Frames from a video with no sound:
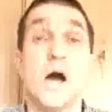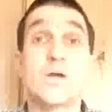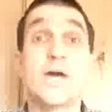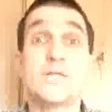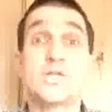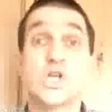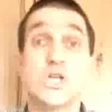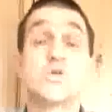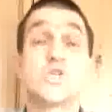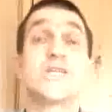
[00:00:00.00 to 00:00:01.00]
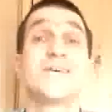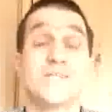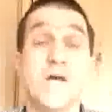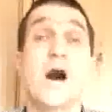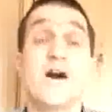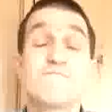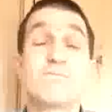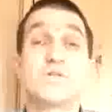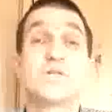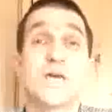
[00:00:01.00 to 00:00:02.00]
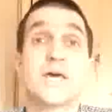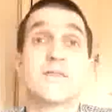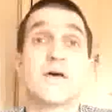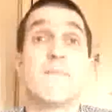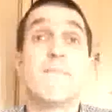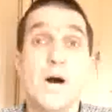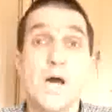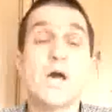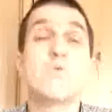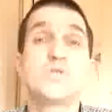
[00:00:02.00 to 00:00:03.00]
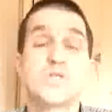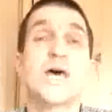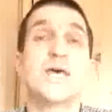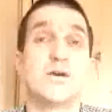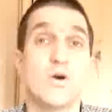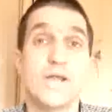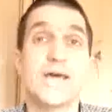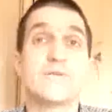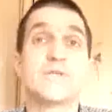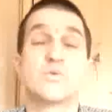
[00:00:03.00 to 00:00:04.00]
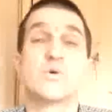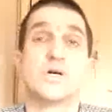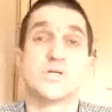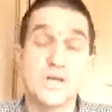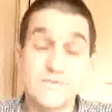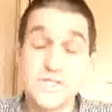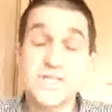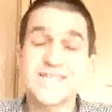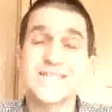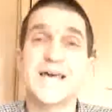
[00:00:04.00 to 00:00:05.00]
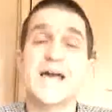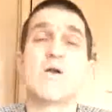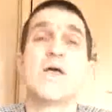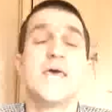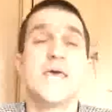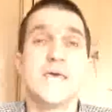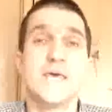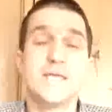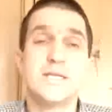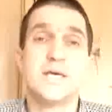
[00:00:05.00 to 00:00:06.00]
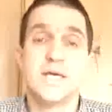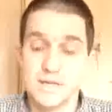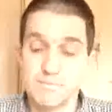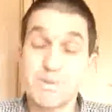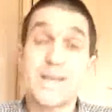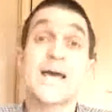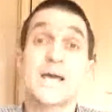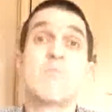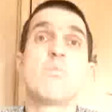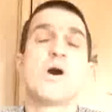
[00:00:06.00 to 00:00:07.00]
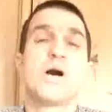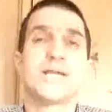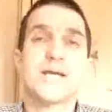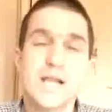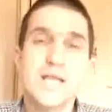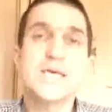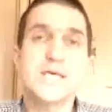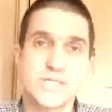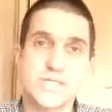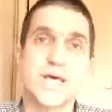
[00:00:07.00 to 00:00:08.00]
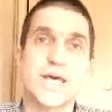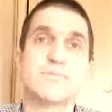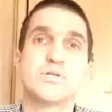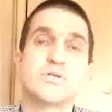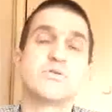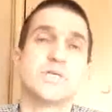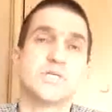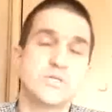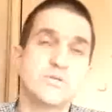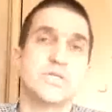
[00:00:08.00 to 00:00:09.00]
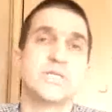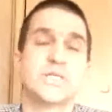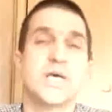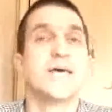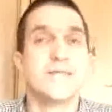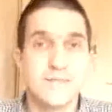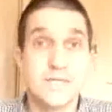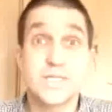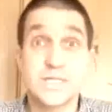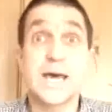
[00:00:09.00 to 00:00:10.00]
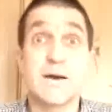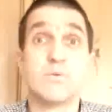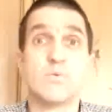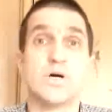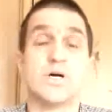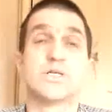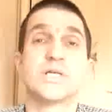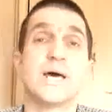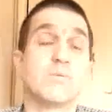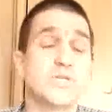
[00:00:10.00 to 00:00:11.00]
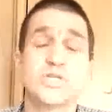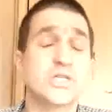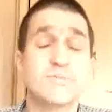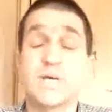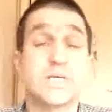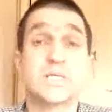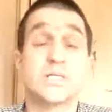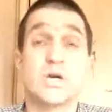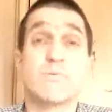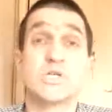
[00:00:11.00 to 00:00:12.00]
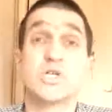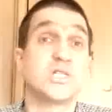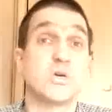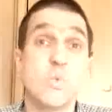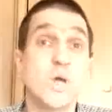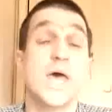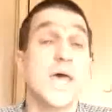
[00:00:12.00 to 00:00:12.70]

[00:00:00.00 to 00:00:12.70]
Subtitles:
Okay, the solution is I've put together my own take on how this works. I've set it out in black and white, clear steps, do this, this is how it works, which just makes it so much easier.